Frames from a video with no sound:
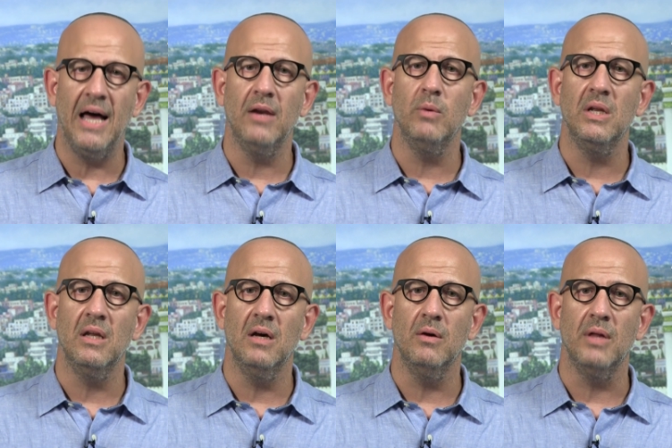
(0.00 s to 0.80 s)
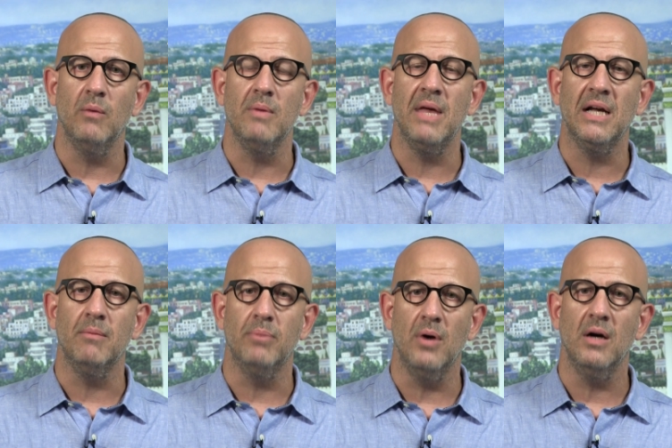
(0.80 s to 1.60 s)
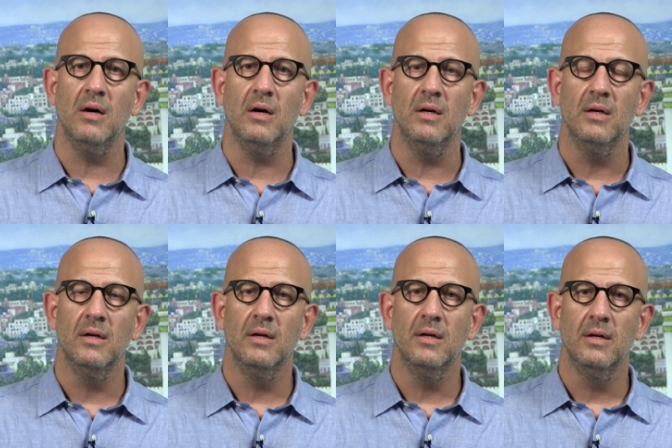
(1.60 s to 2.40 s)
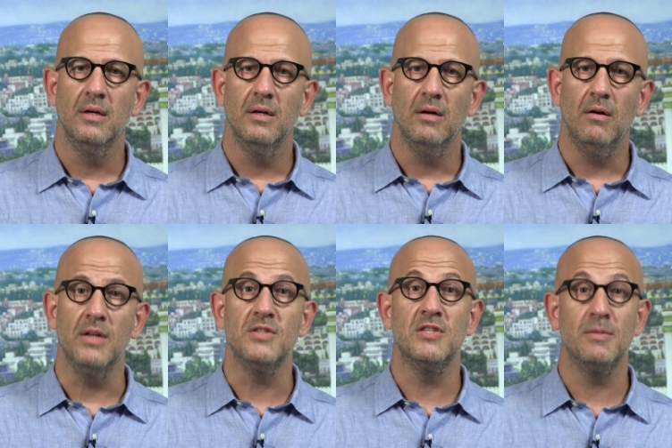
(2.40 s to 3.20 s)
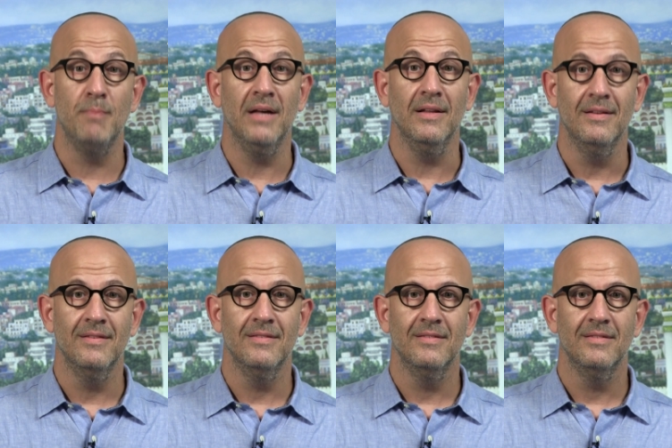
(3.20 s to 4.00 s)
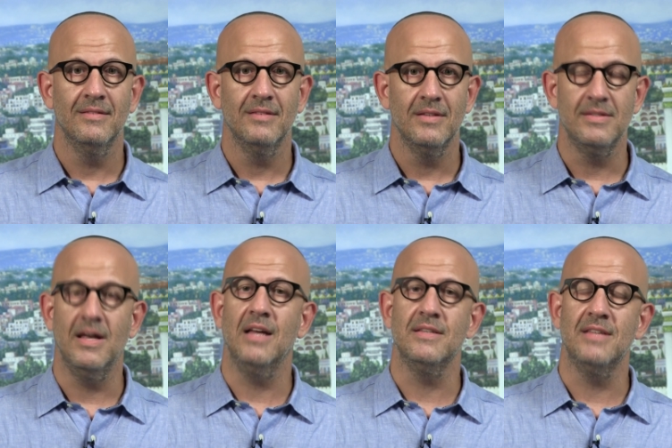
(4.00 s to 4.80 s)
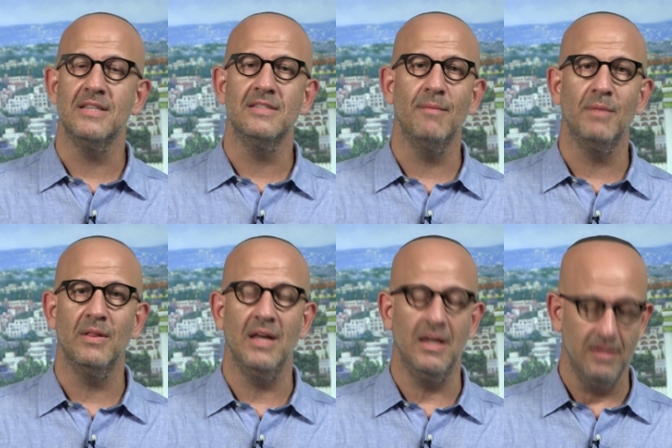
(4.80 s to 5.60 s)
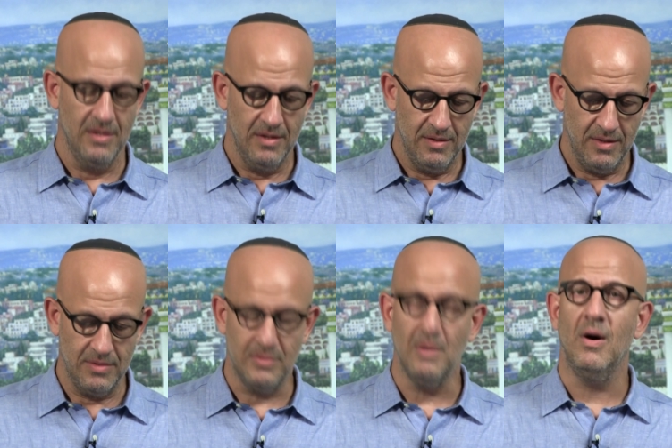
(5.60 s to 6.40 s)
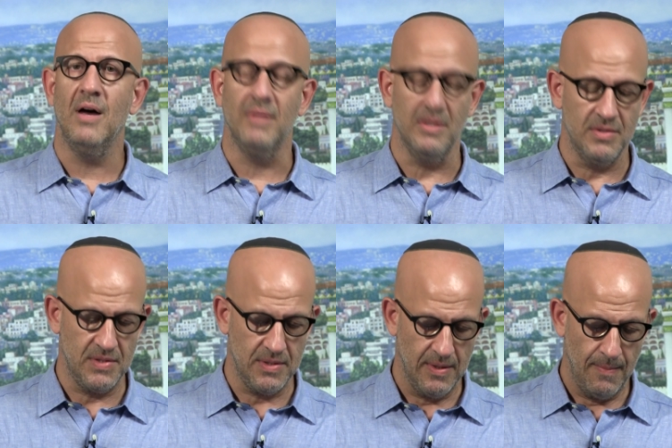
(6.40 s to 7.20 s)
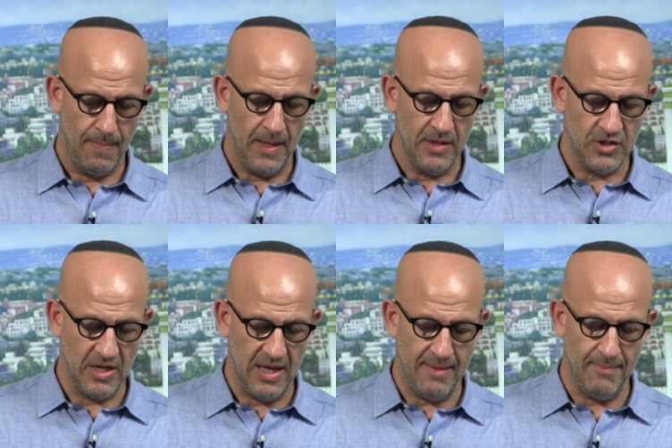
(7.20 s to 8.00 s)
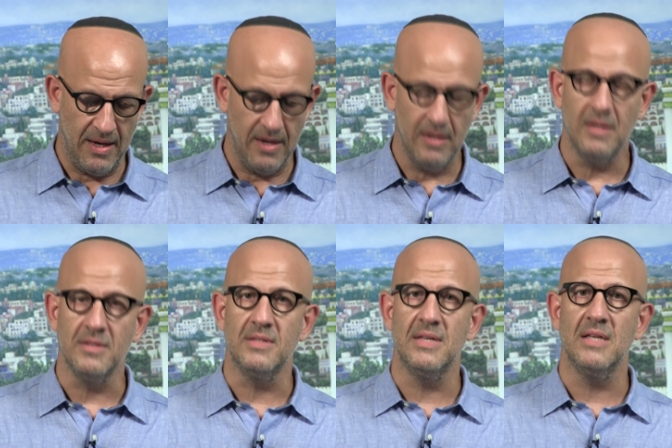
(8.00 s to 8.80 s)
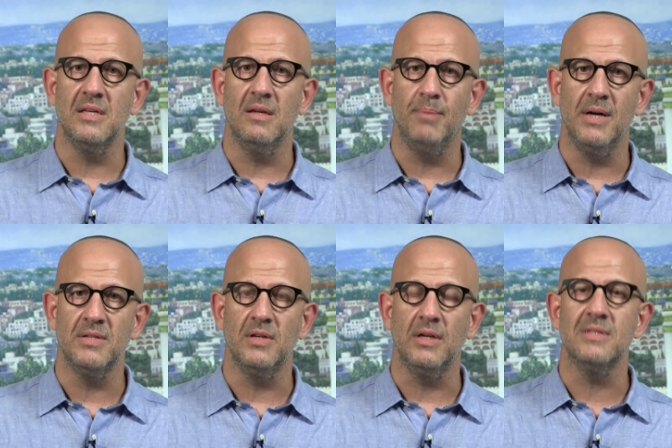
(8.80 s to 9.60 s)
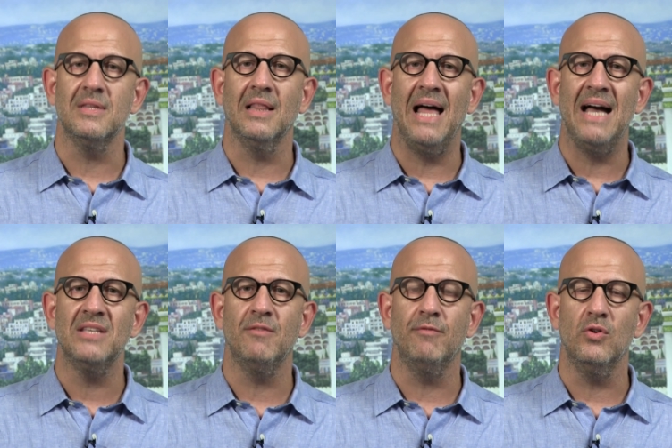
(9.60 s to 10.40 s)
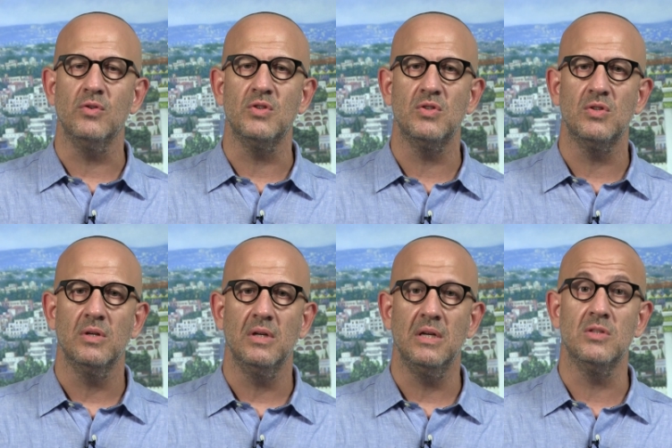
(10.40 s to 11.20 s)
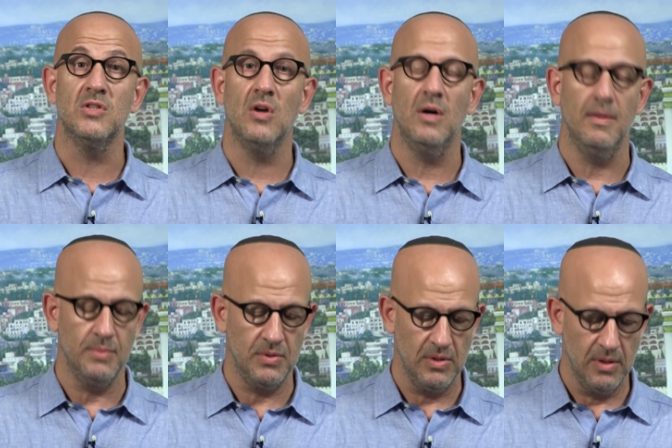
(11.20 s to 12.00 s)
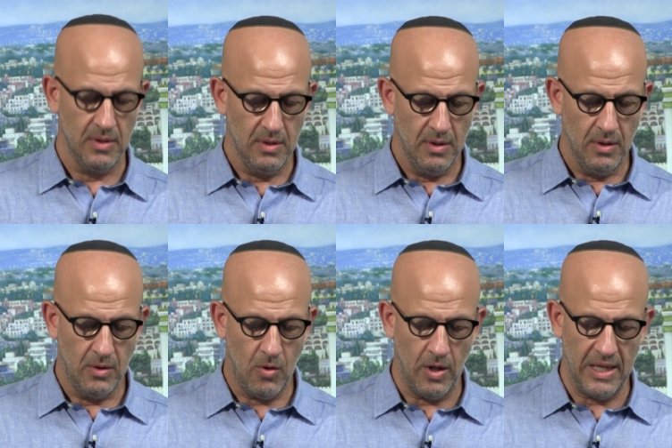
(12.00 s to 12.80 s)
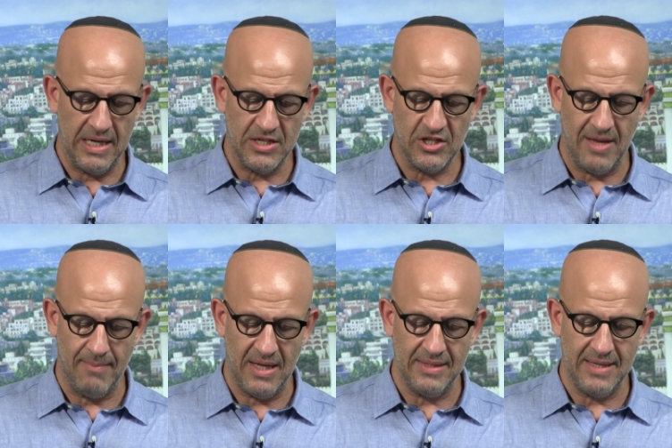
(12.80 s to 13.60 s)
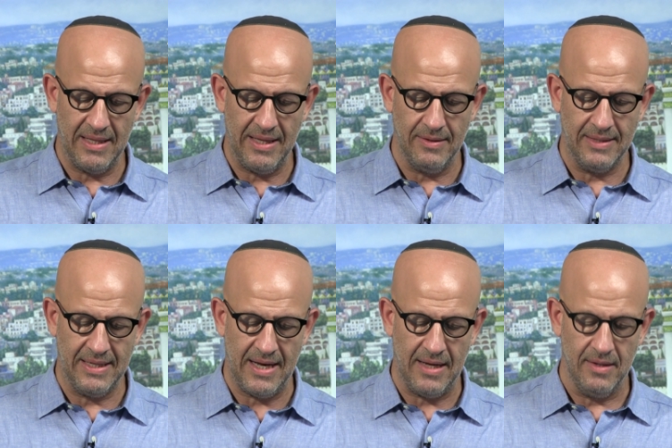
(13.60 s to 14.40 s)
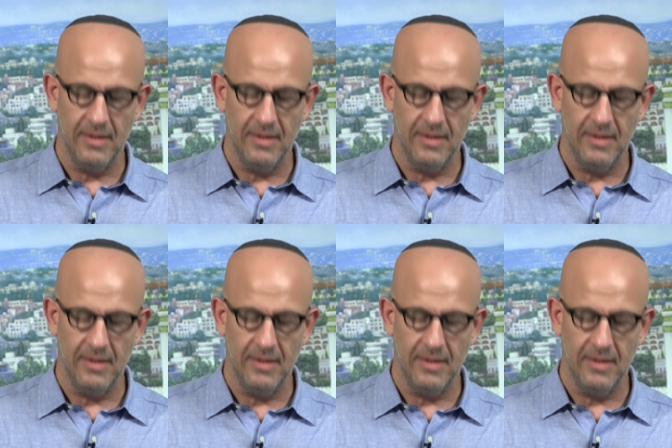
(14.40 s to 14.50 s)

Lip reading: do we know that we make a bracha on smell? It's not something that is so obvious. Shneemar, because it says in a pasuk, it's the last verse in Psalms. Kol haneshama talelka.